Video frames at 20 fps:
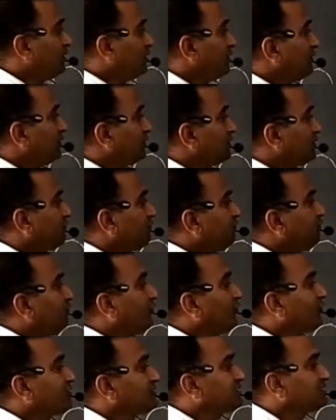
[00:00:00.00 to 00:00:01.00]
the
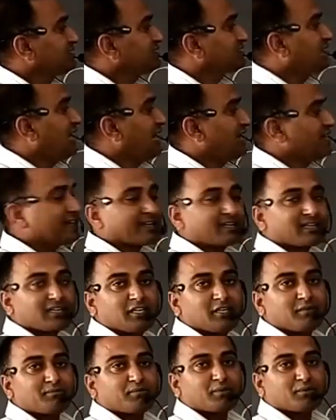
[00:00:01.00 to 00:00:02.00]
force is
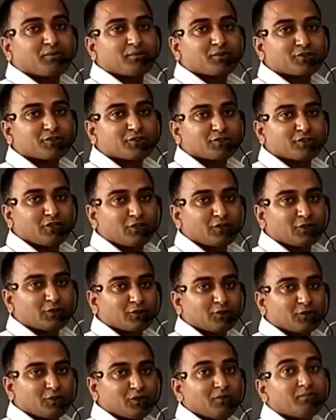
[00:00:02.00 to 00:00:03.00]
directly proportional
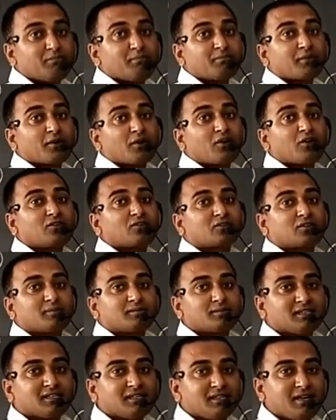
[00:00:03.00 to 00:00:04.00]
to product
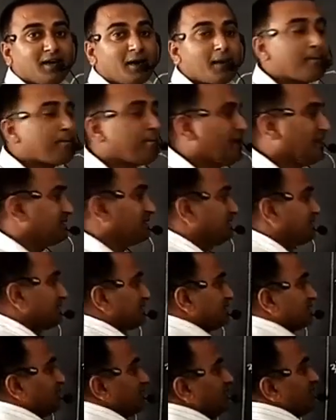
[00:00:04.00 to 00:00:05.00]
of the
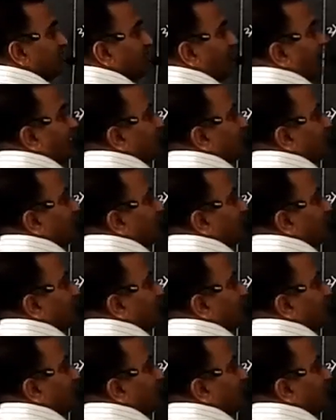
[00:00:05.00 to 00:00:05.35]
masses, and